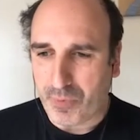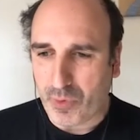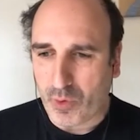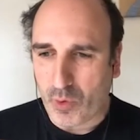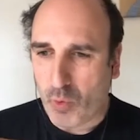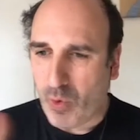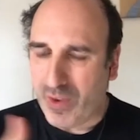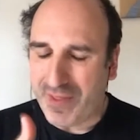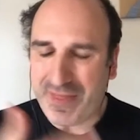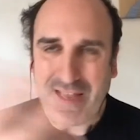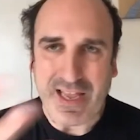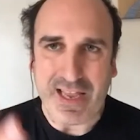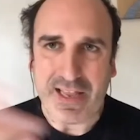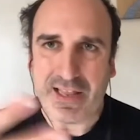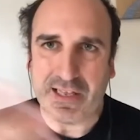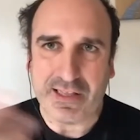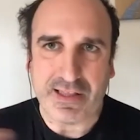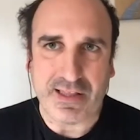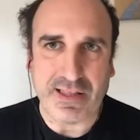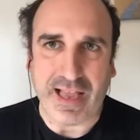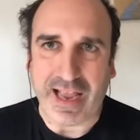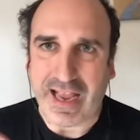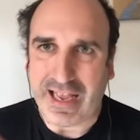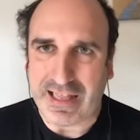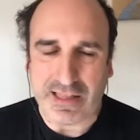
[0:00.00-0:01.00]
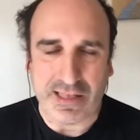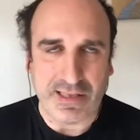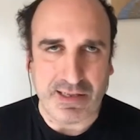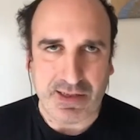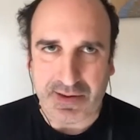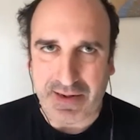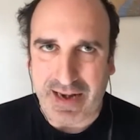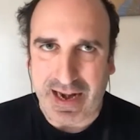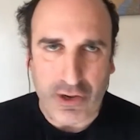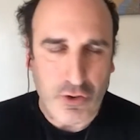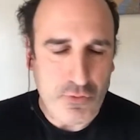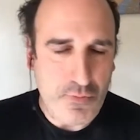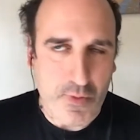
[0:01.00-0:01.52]
One day that I had an
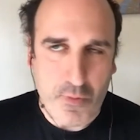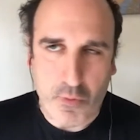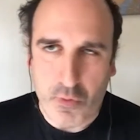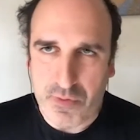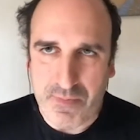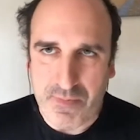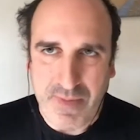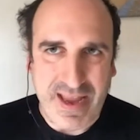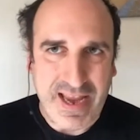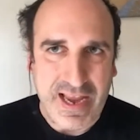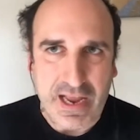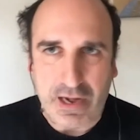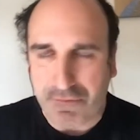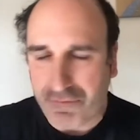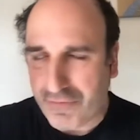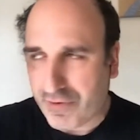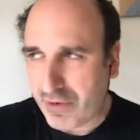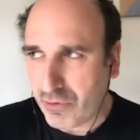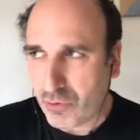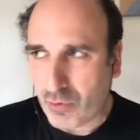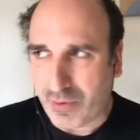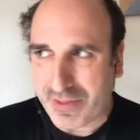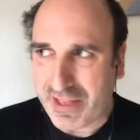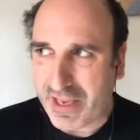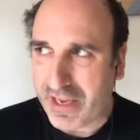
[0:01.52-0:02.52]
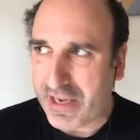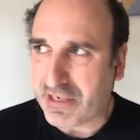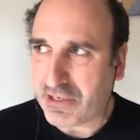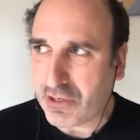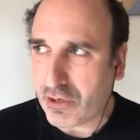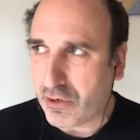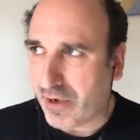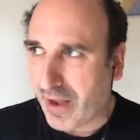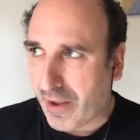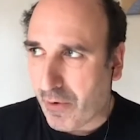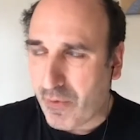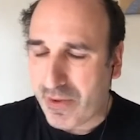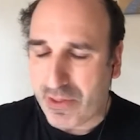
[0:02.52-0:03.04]
argument with my girlfriend 20 years ago,
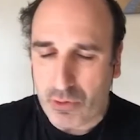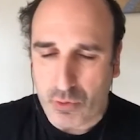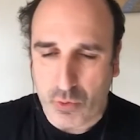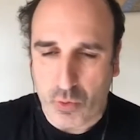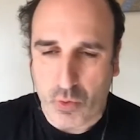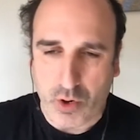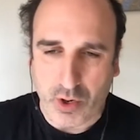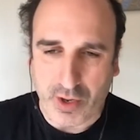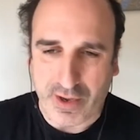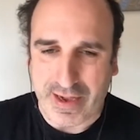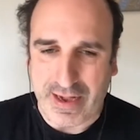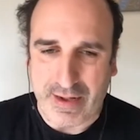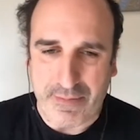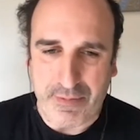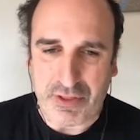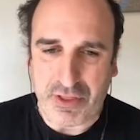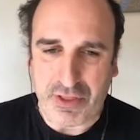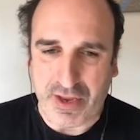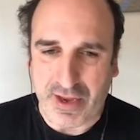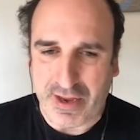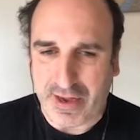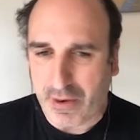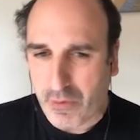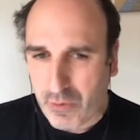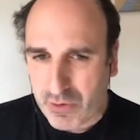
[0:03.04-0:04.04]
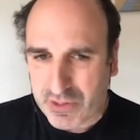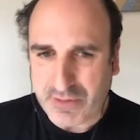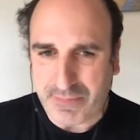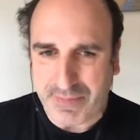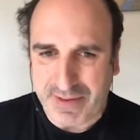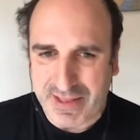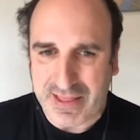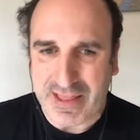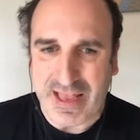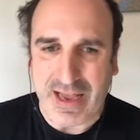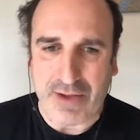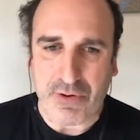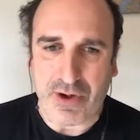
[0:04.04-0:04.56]
I went to work and everything, and I was a
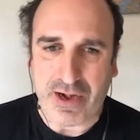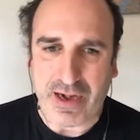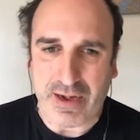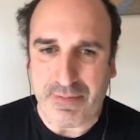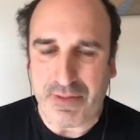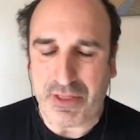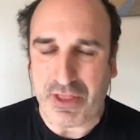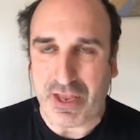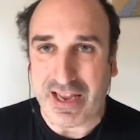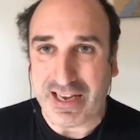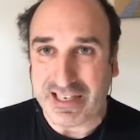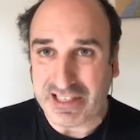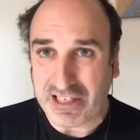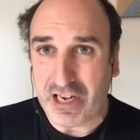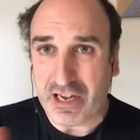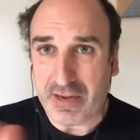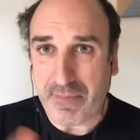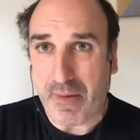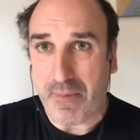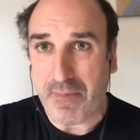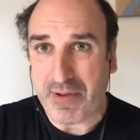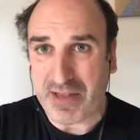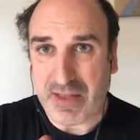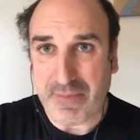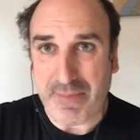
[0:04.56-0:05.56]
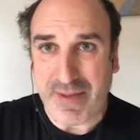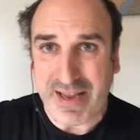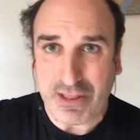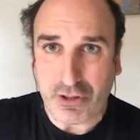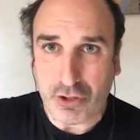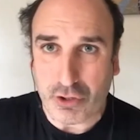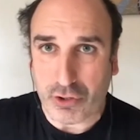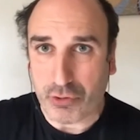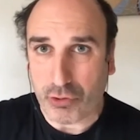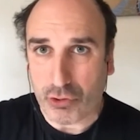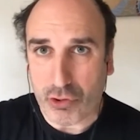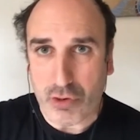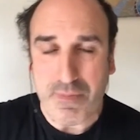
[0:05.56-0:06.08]
bit down and everything. I still remember the
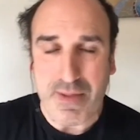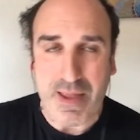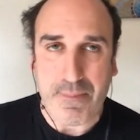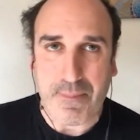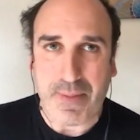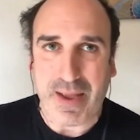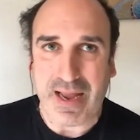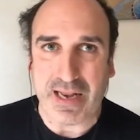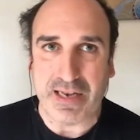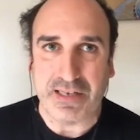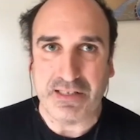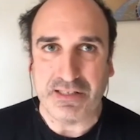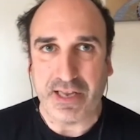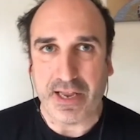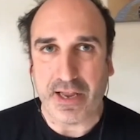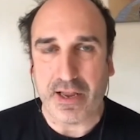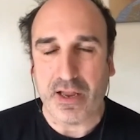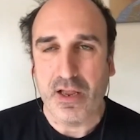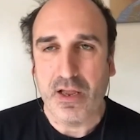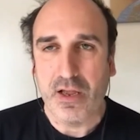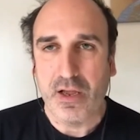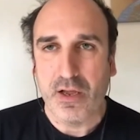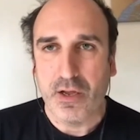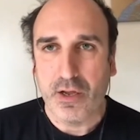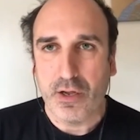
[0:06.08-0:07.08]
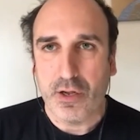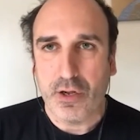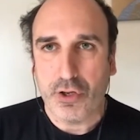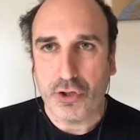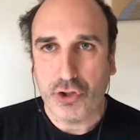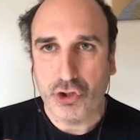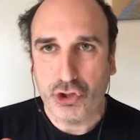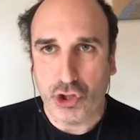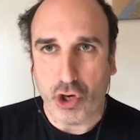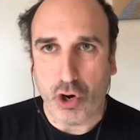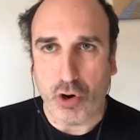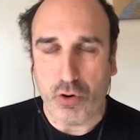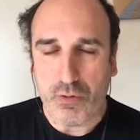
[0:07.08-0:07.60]
matron took me apart and say,
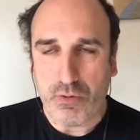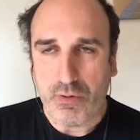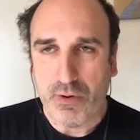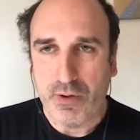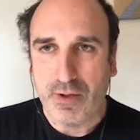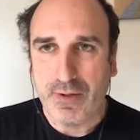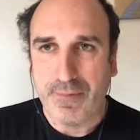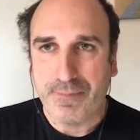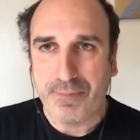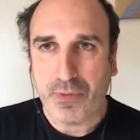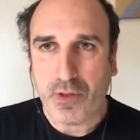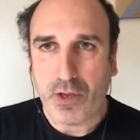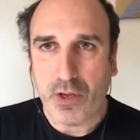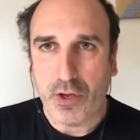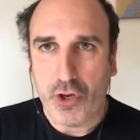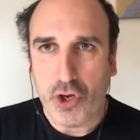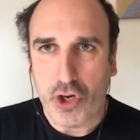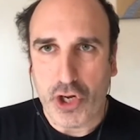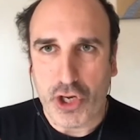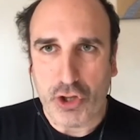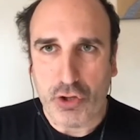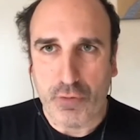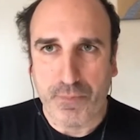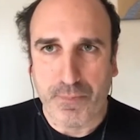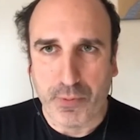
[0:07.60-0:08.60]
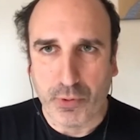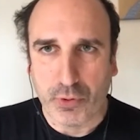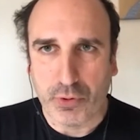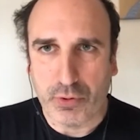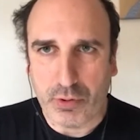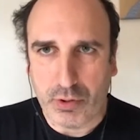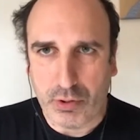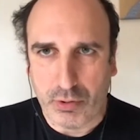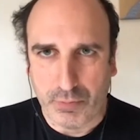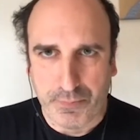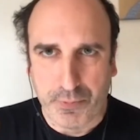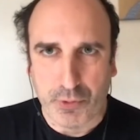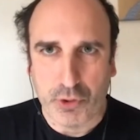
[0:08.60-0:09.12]
"Joe, you need to
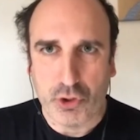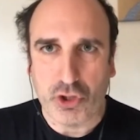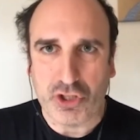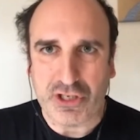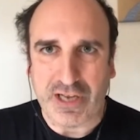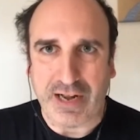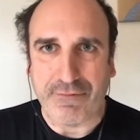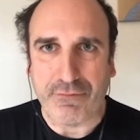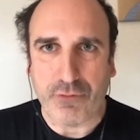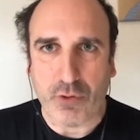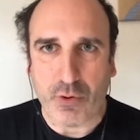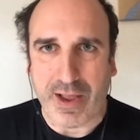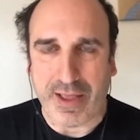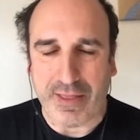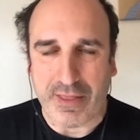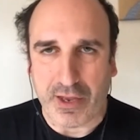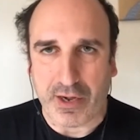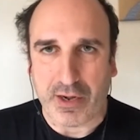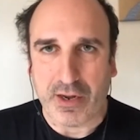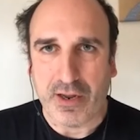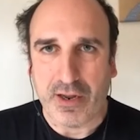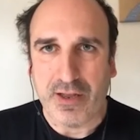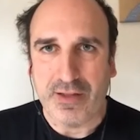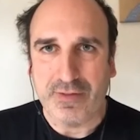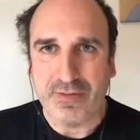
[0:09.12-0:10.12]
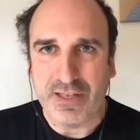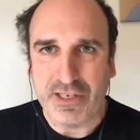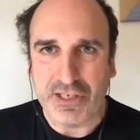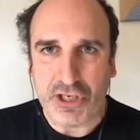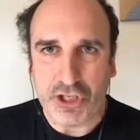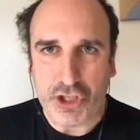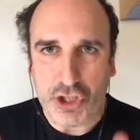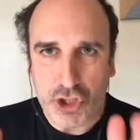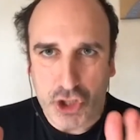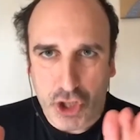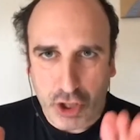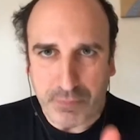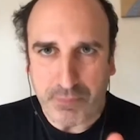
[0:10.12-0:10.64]
put yourself together. This is
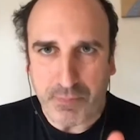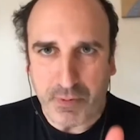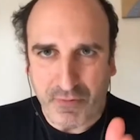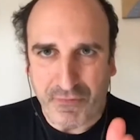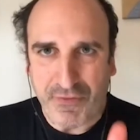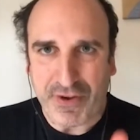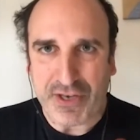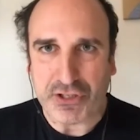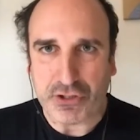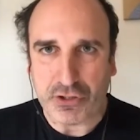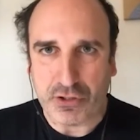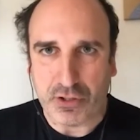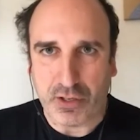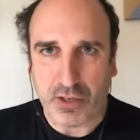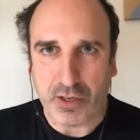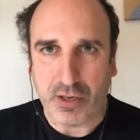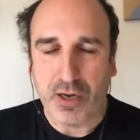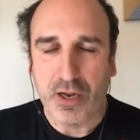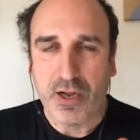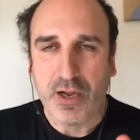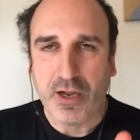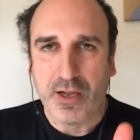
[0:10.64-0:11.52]
not professional.